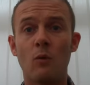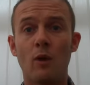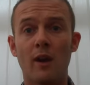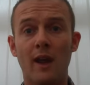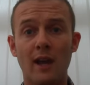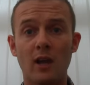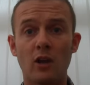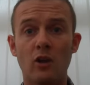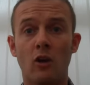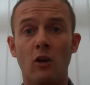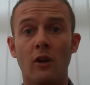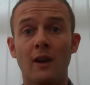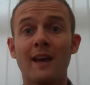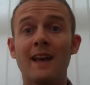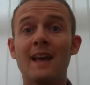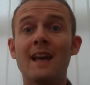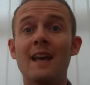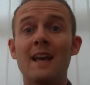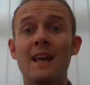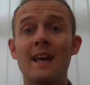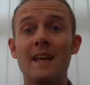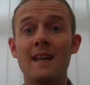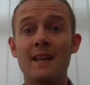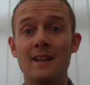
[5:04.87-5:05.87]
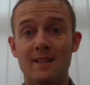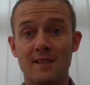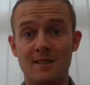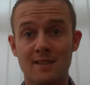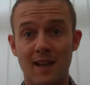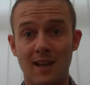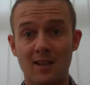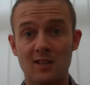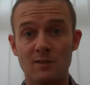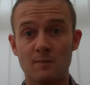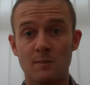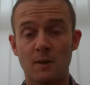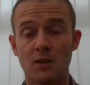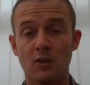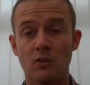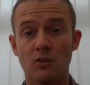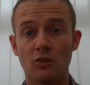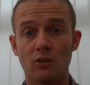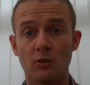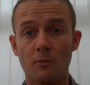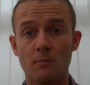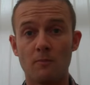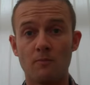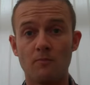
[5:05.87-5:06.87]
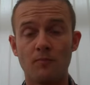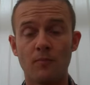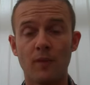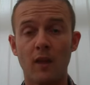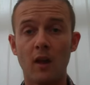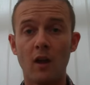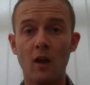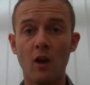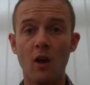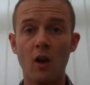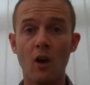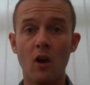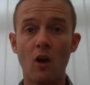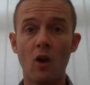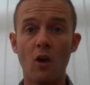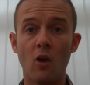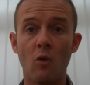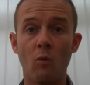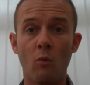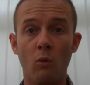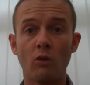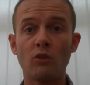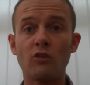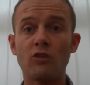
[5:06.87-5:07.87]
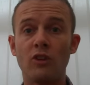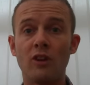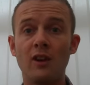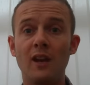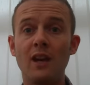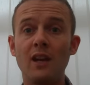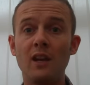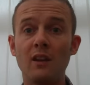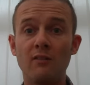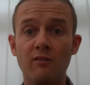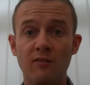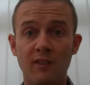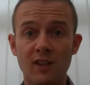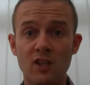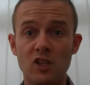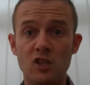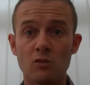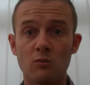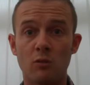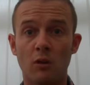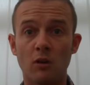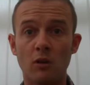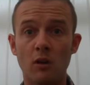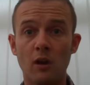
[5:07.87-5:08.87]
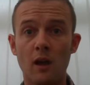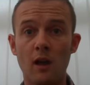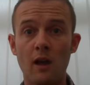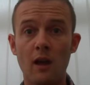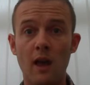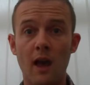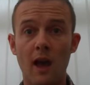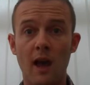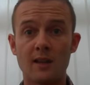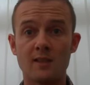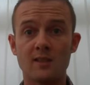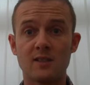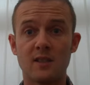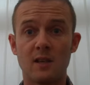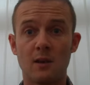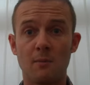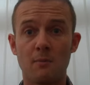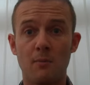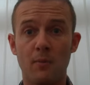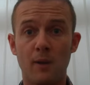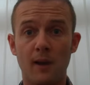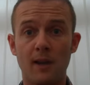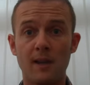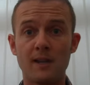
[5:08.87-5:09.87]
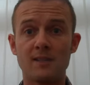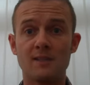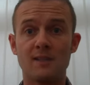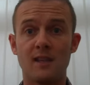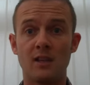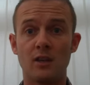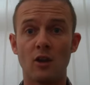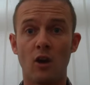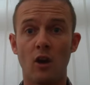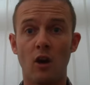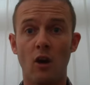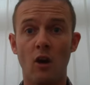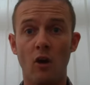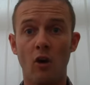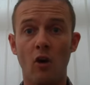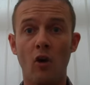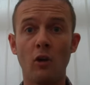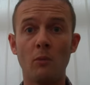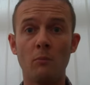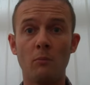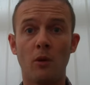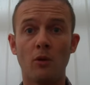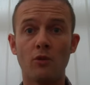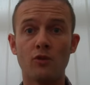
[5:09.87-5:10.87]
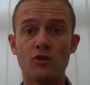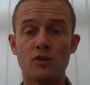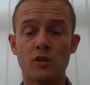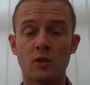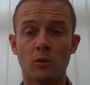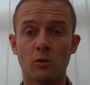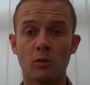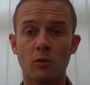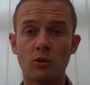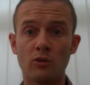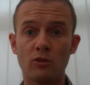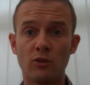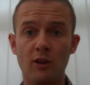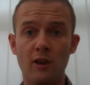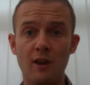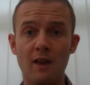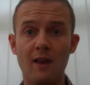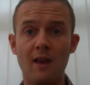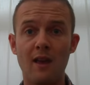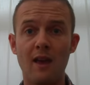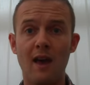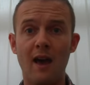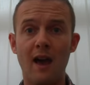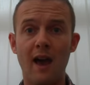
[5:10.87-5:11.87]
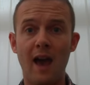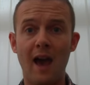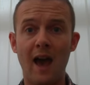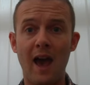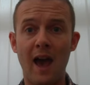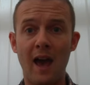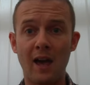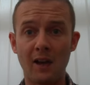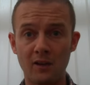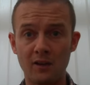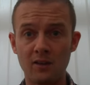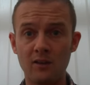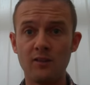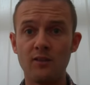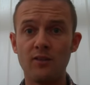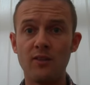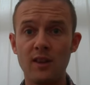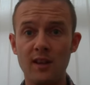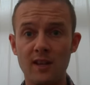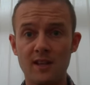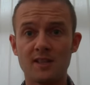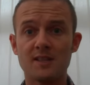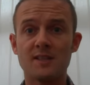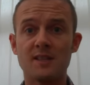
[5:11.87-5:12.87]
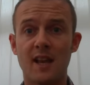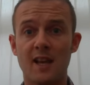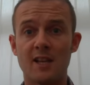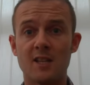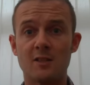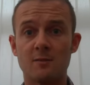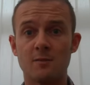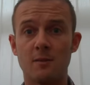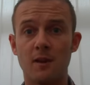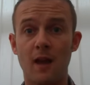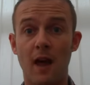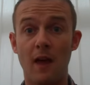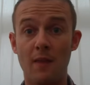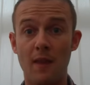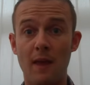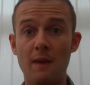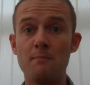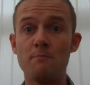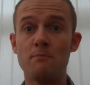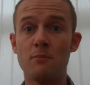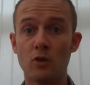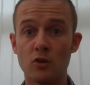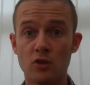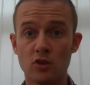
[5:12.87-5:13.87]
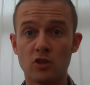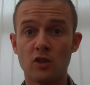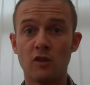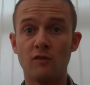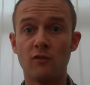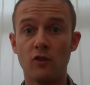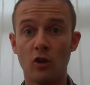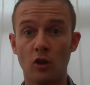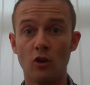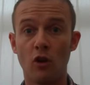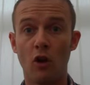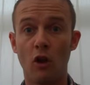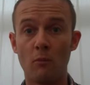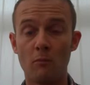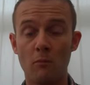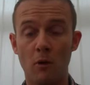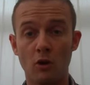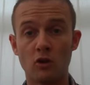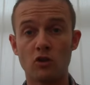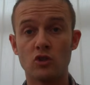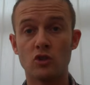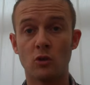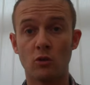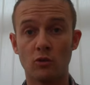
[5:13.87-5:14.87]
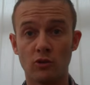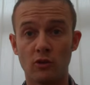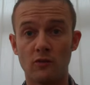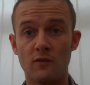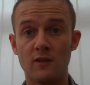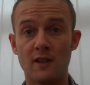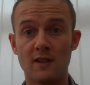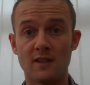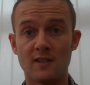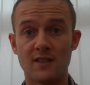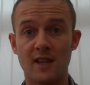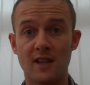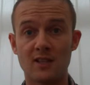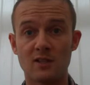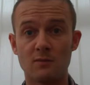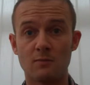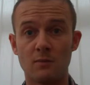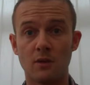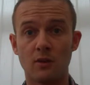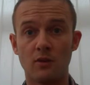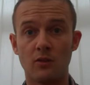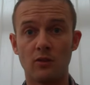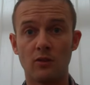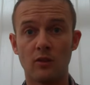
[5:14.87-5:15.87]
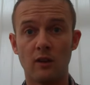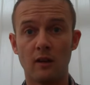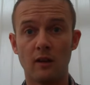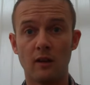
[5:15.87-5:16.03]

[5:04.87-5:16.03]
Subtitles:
what I call e-assessment. Once an individual has completed all modules and the assessment, and they must have done all modules in the assessment,